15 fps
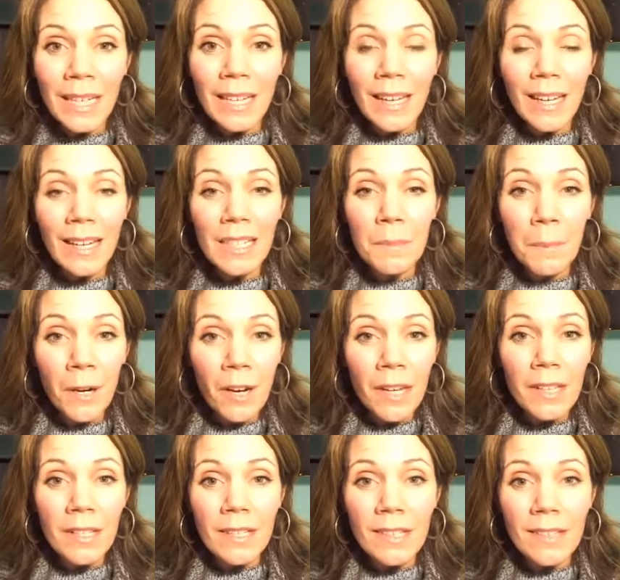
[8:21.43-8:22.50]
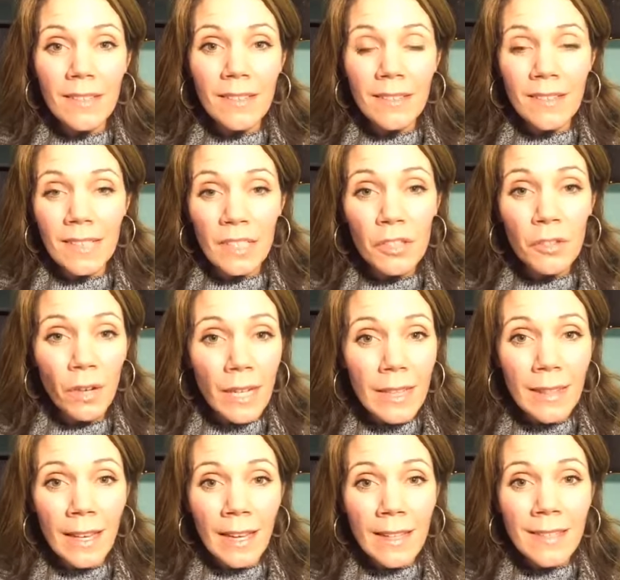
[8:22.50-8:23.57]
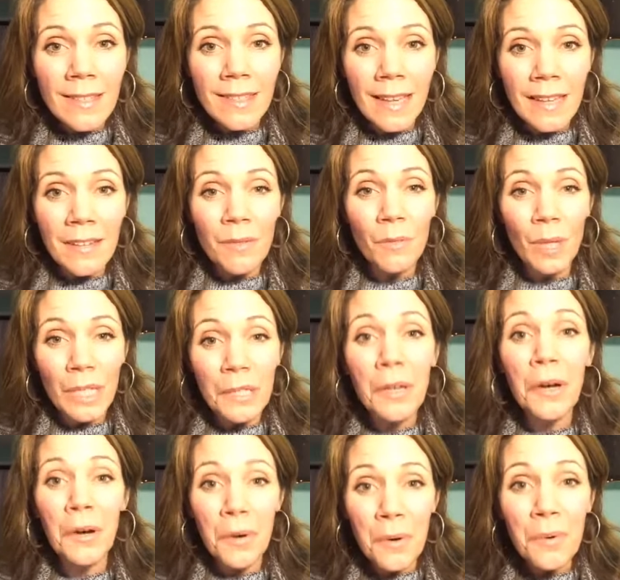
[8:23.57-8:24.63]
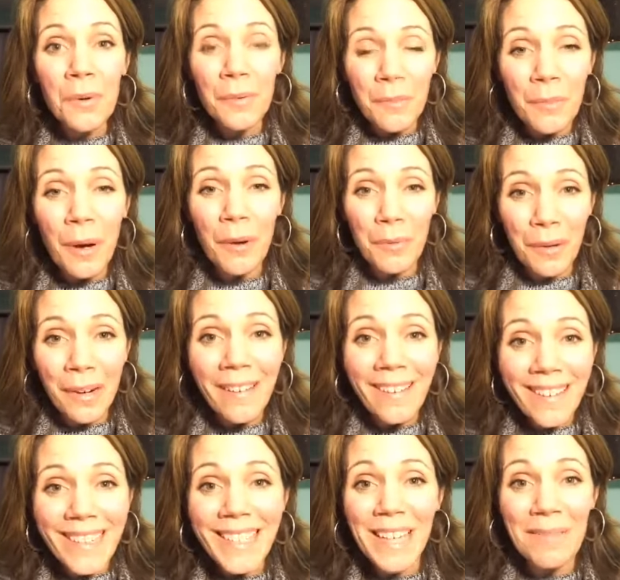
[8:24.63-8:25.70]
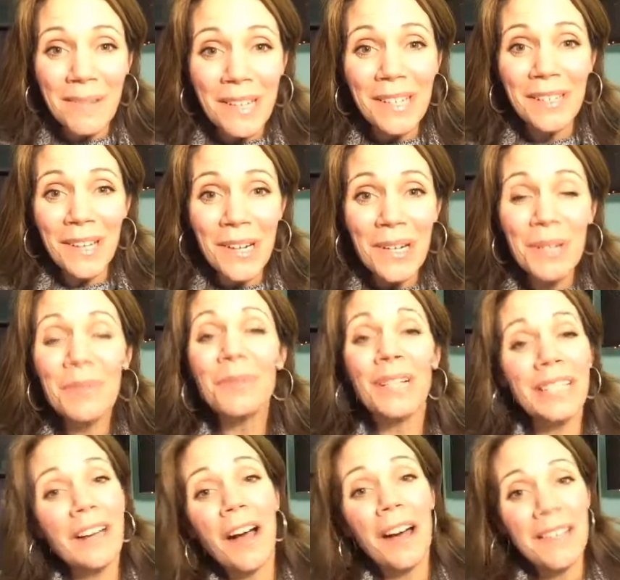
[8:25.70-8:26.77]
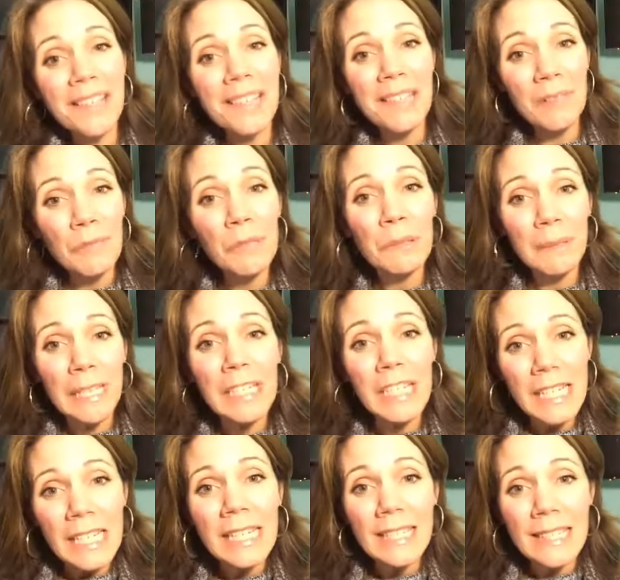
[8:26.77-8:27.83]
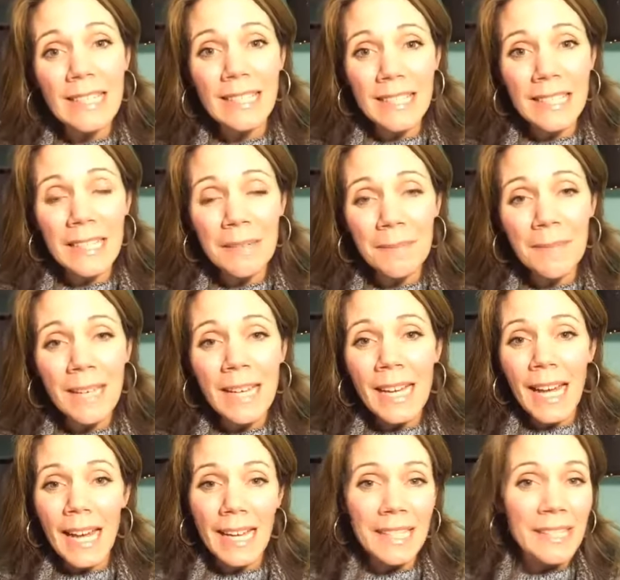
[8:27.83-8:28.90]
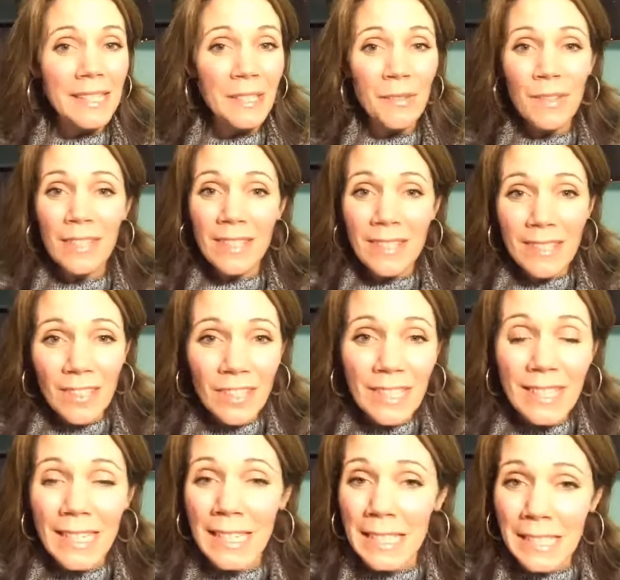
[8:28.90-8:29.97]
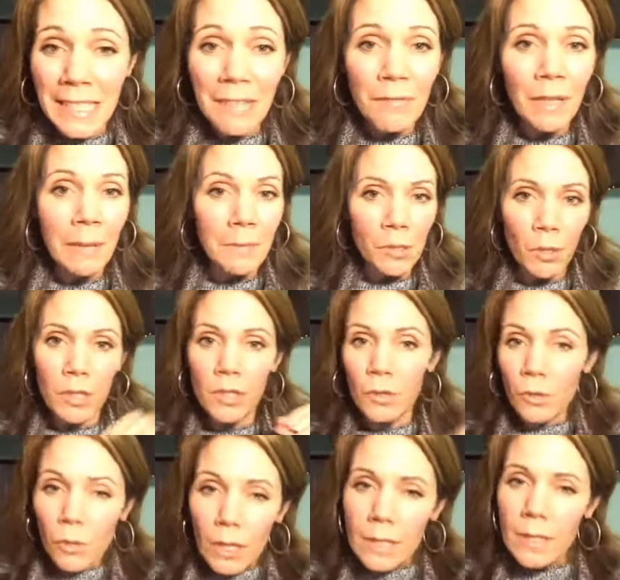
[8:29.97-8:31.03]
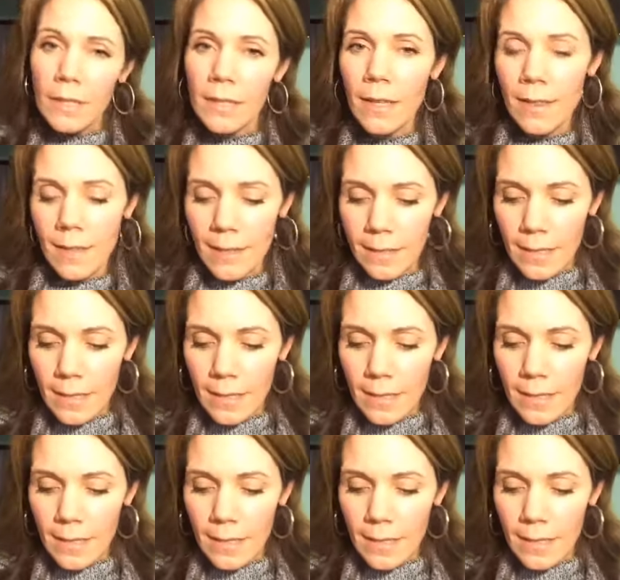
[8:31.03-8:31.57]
experience such great things that we know what works and we know what causes inflammation in the system. And so this is just anti-inflammatory. So trust us on this.